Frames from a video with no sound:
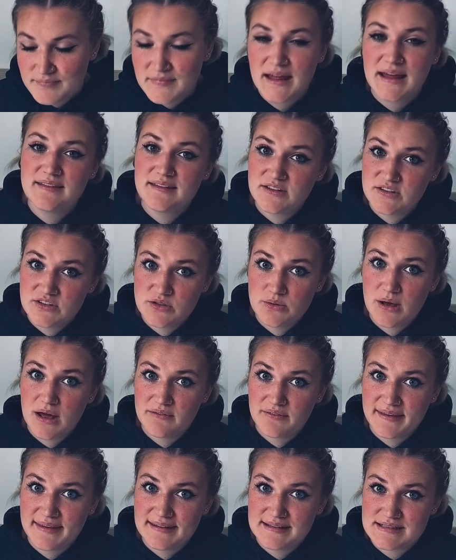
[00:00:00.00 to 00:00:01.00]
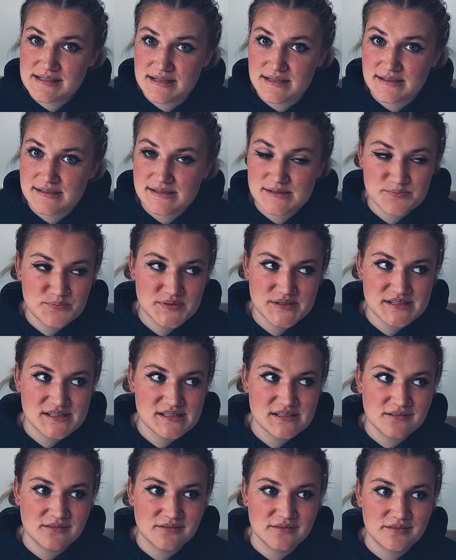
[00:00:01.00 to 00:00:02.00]
And they do have heaters, but
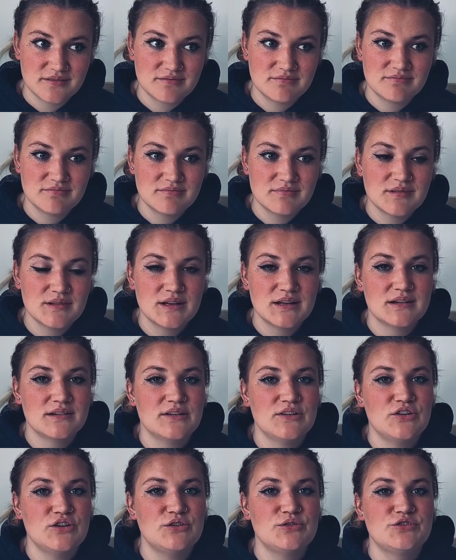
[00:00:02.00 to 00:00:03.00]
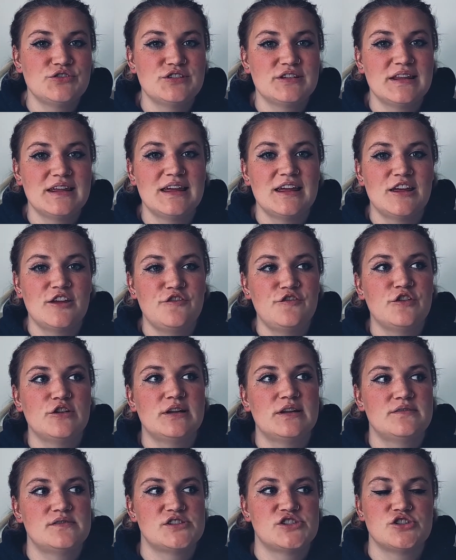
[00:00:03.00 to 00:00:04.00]
still, usually if you
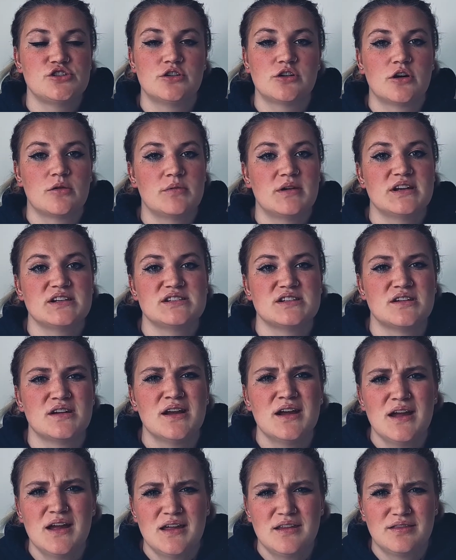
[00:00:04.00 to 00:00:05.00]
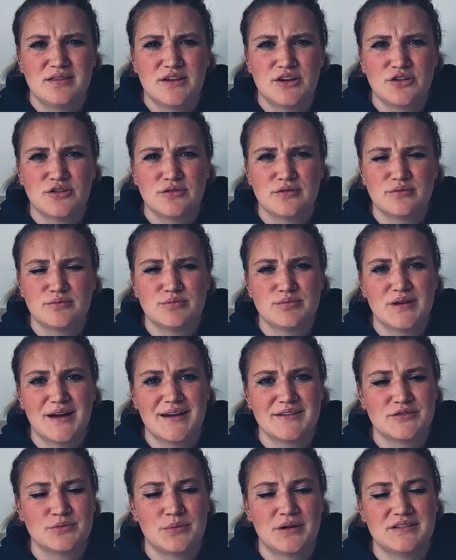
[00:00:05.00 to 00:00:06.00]
live in student accommodation, they're
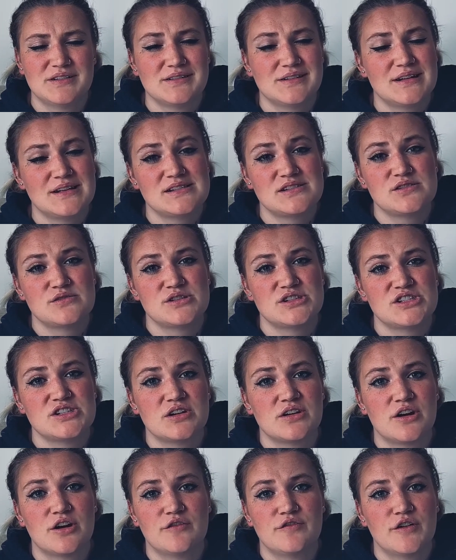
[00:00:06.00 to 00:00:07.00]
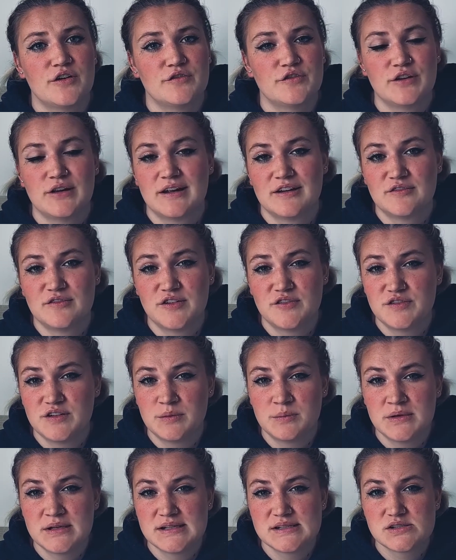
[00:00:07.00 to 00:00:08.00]
automatically sort of shut off after like 15
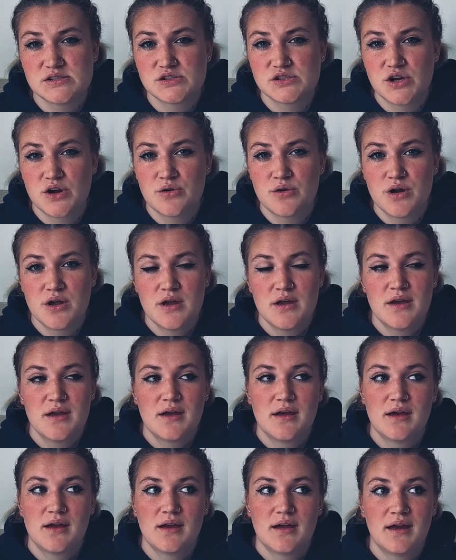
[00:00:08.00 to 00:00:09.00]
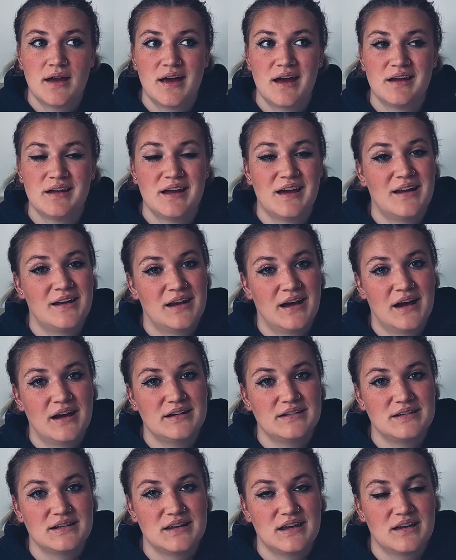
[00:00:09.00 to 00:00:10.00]
minutes or so, and at
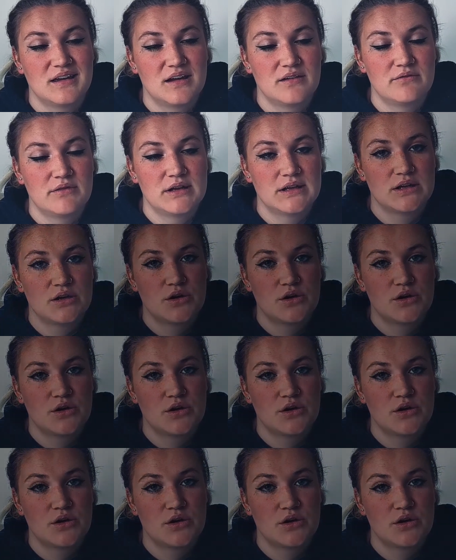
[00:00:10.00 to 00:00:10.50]
night it can get really